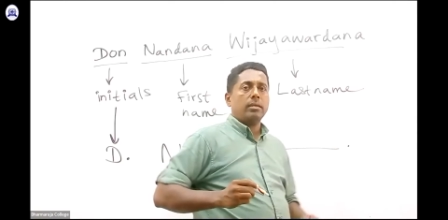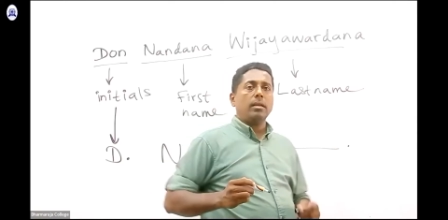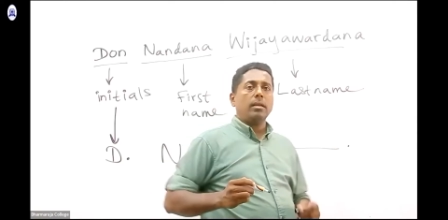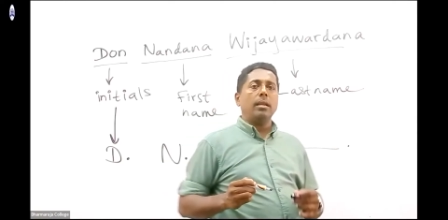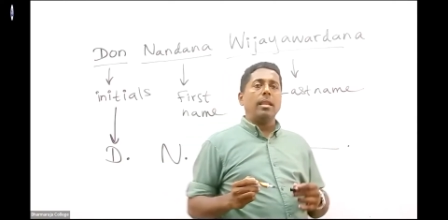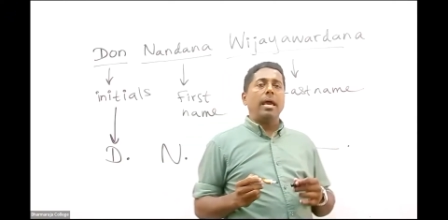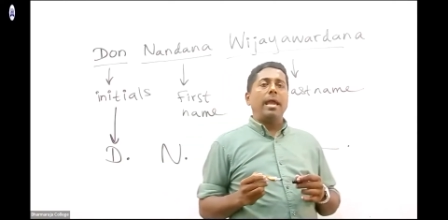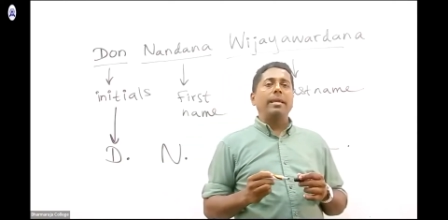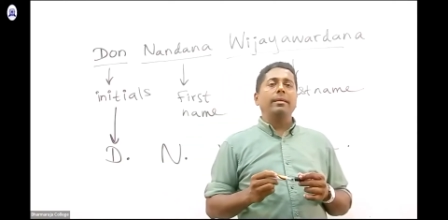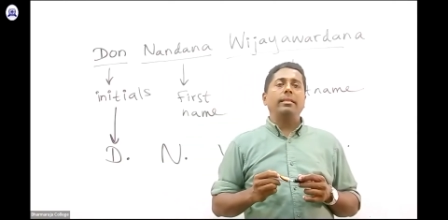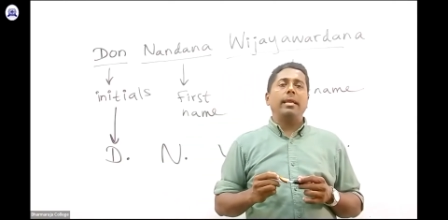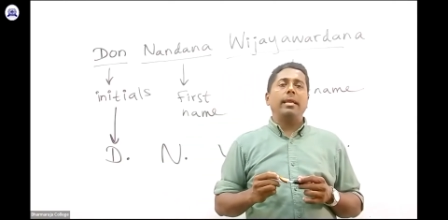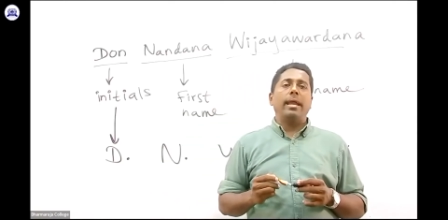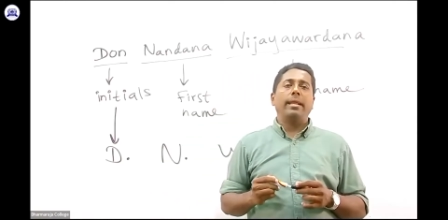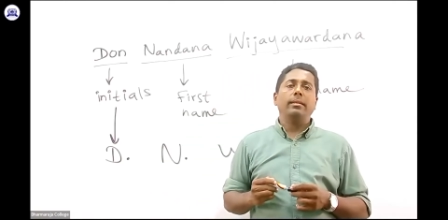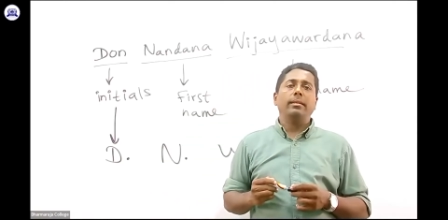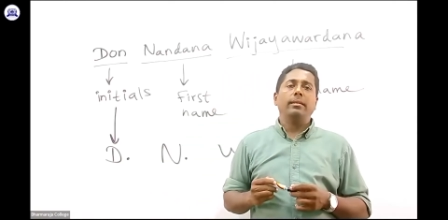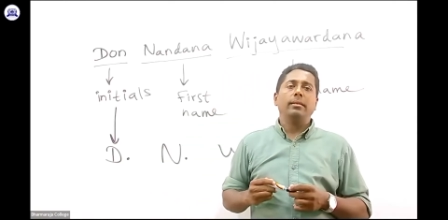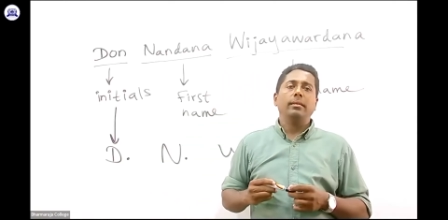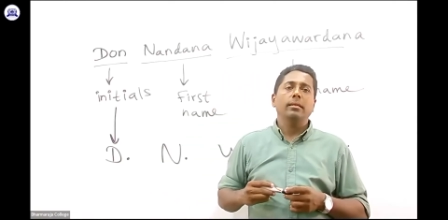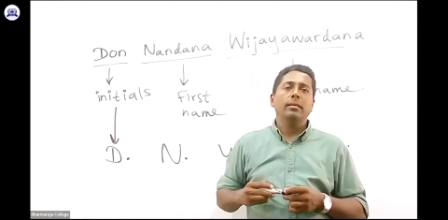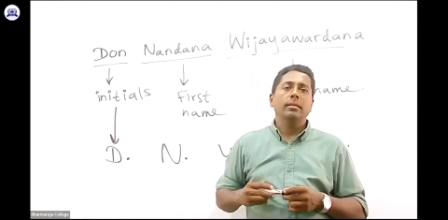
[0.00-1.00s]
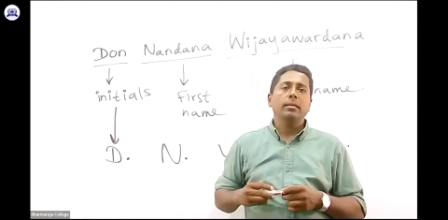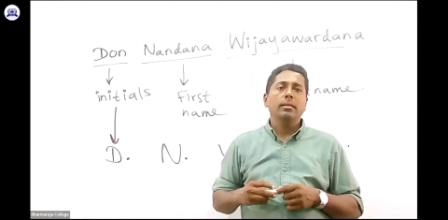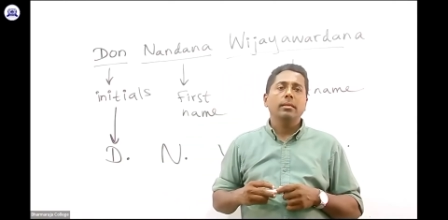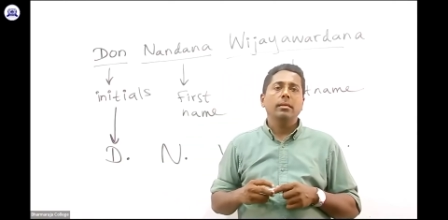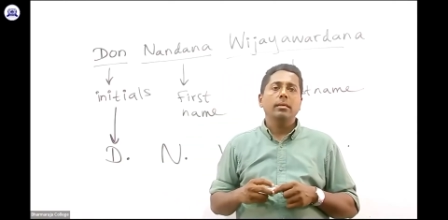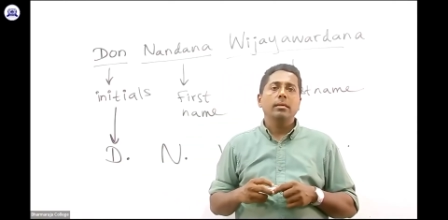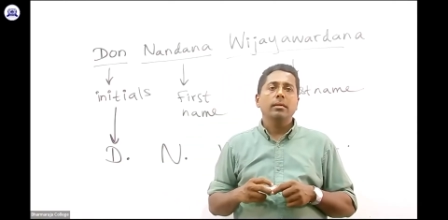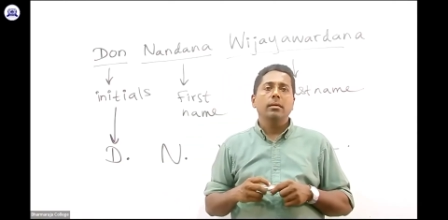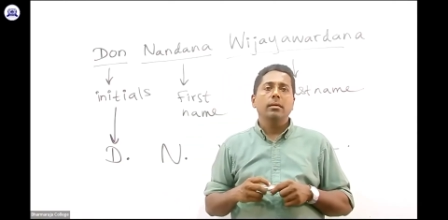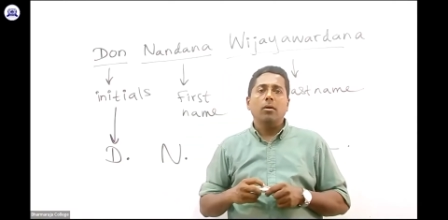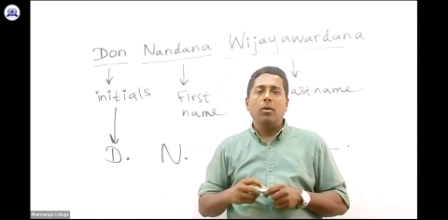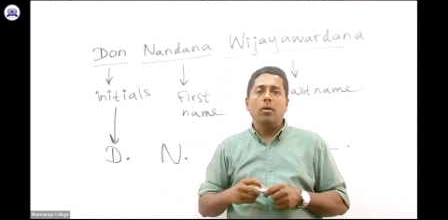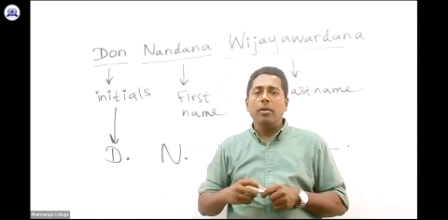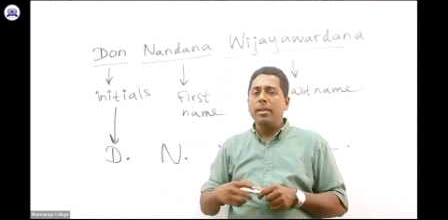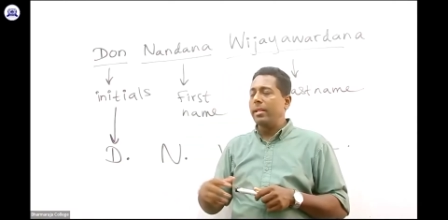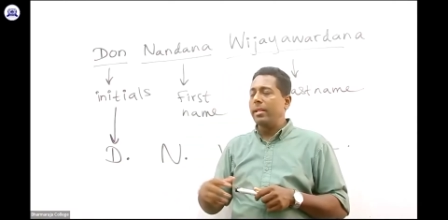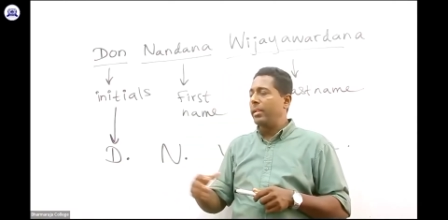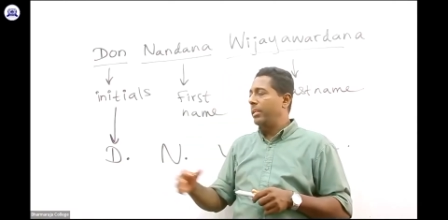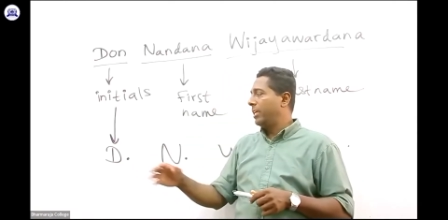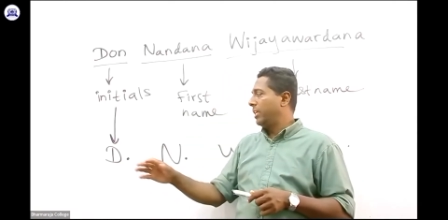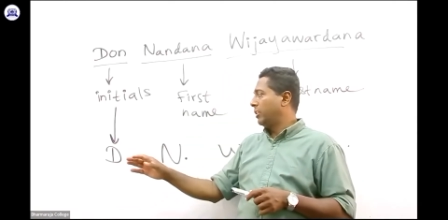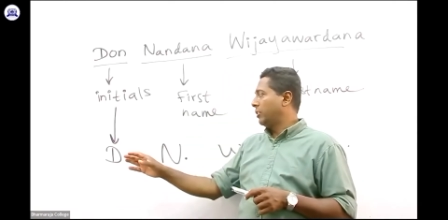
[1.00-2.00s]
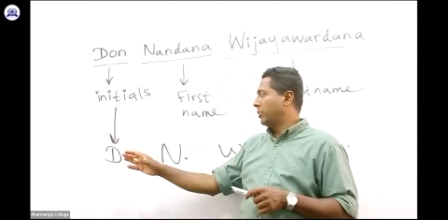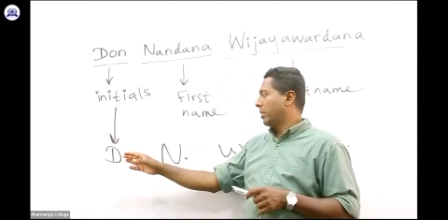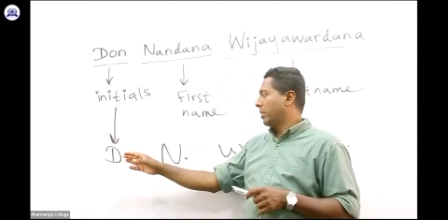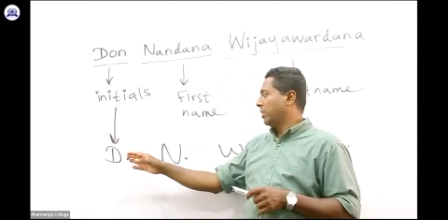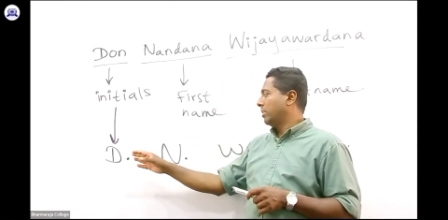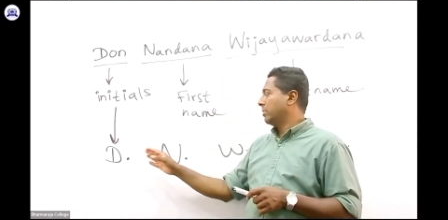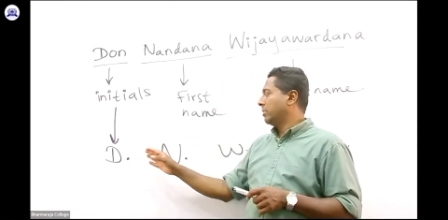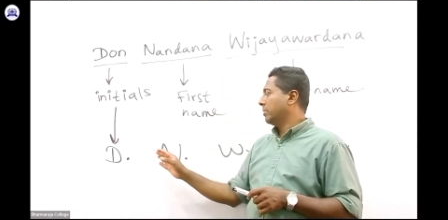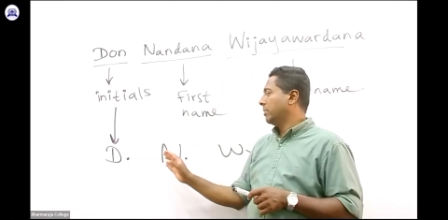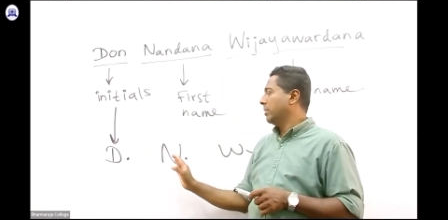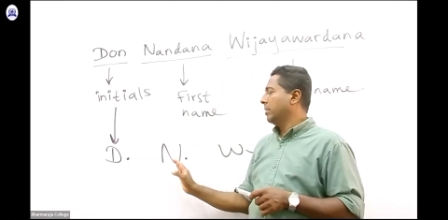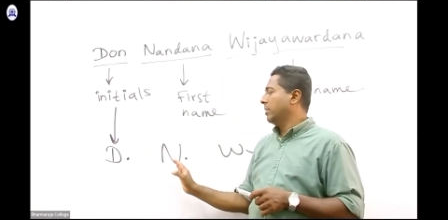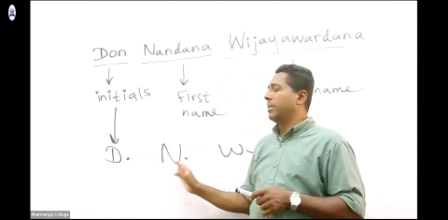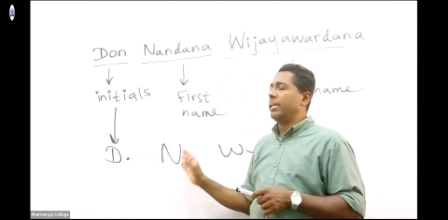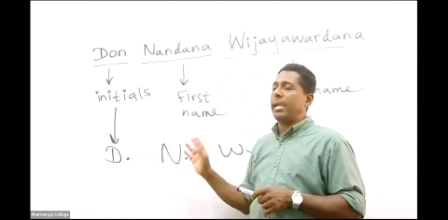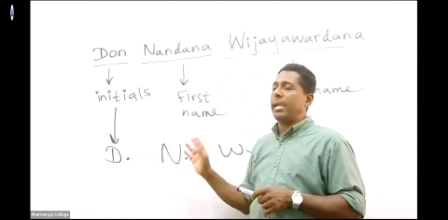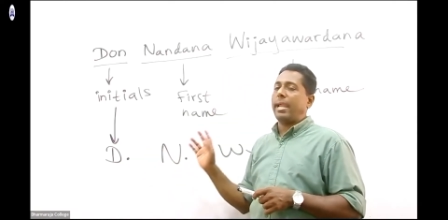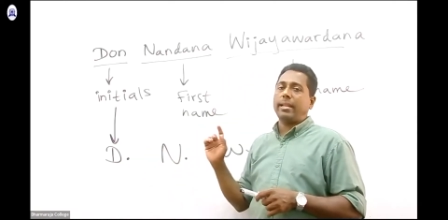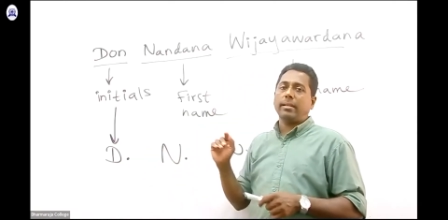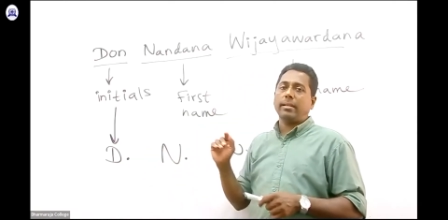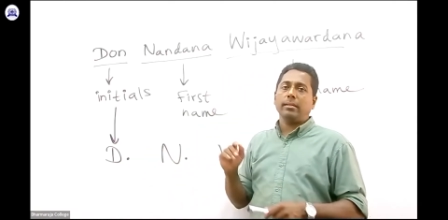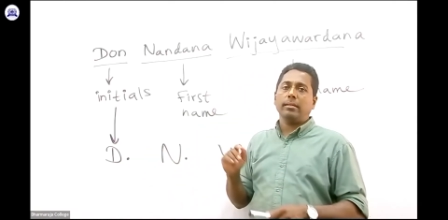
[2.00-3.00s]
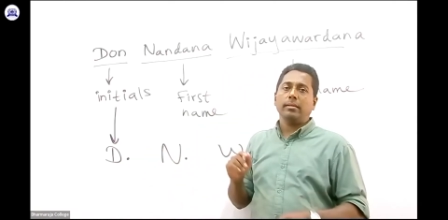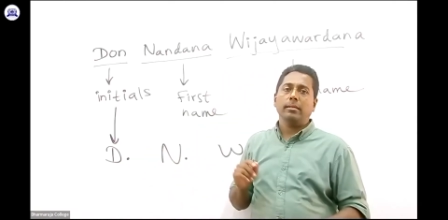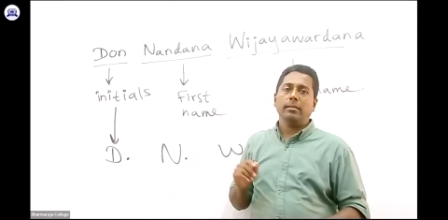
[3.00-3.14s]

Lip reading: Like that. On initials. D. N.